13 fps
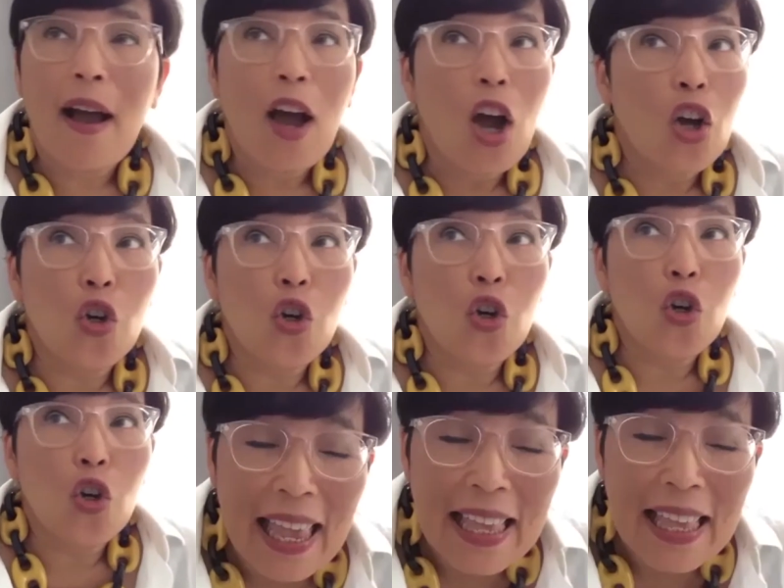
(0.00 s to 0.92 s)

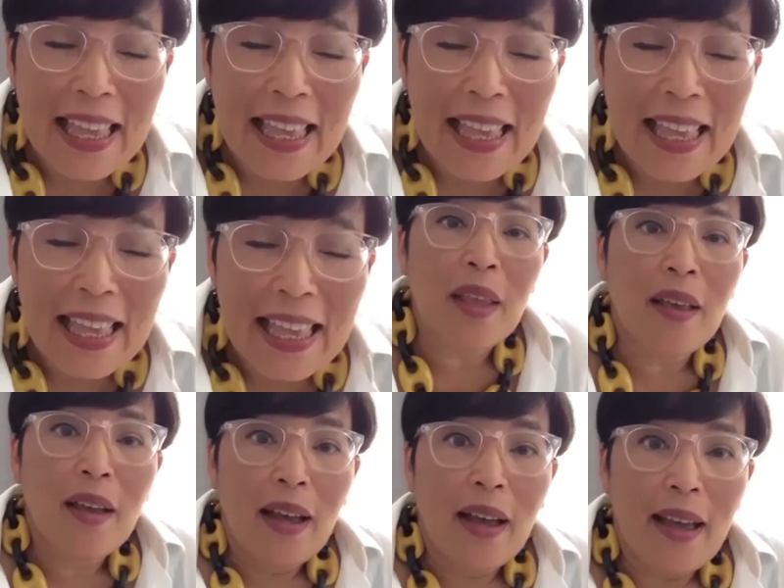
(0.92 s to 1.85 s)
cooking pans,
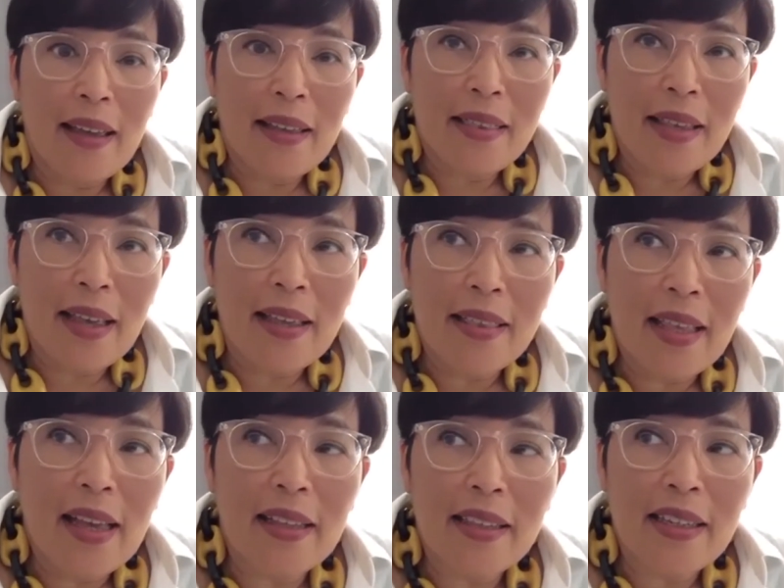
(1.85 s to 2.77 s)
and that
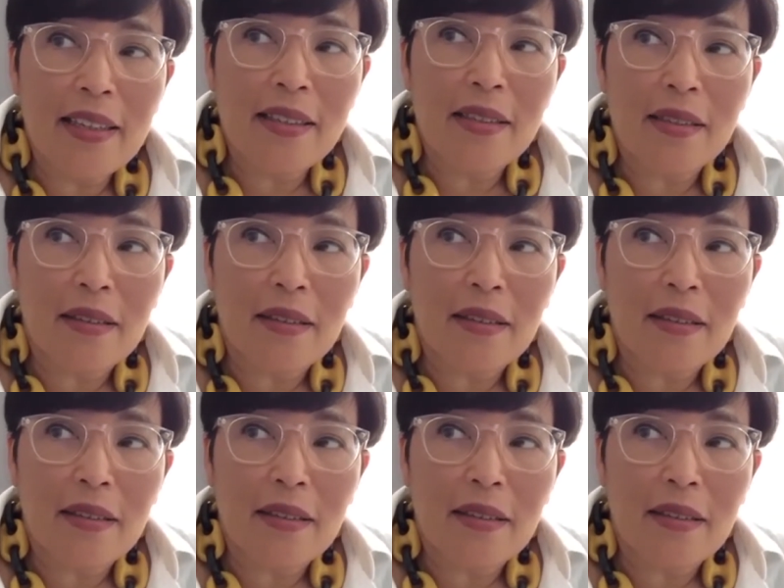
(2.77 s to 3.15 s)
is